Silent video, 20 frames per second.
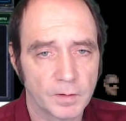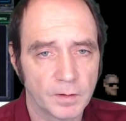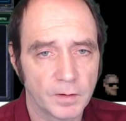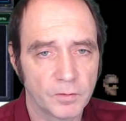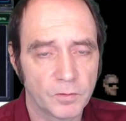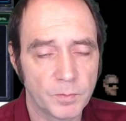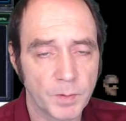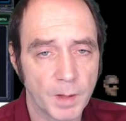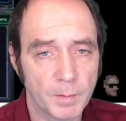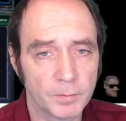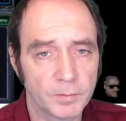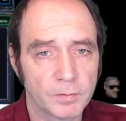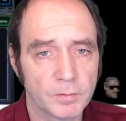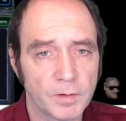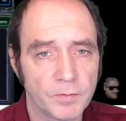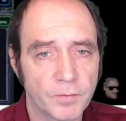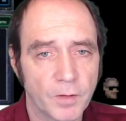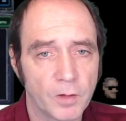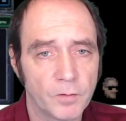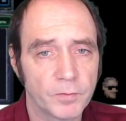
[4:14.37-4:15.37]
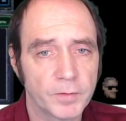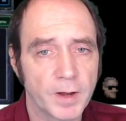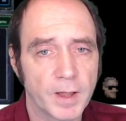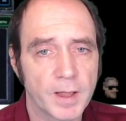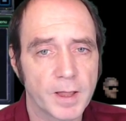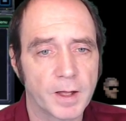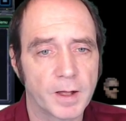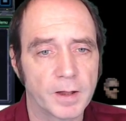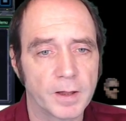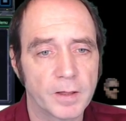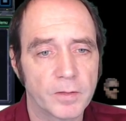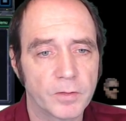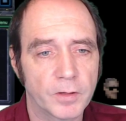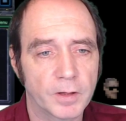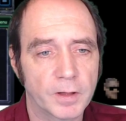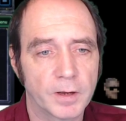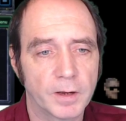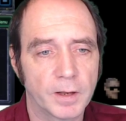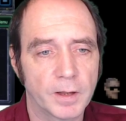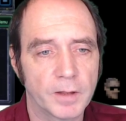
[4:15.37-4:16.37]
to be able to evolve an AI that
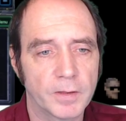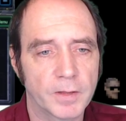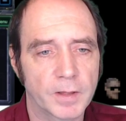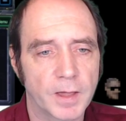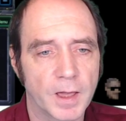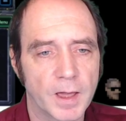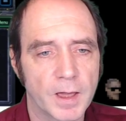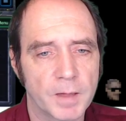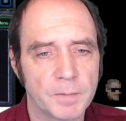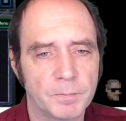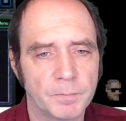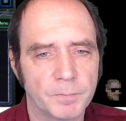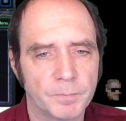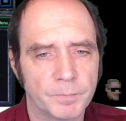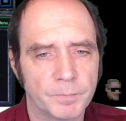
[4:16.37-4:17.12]
can learn the game.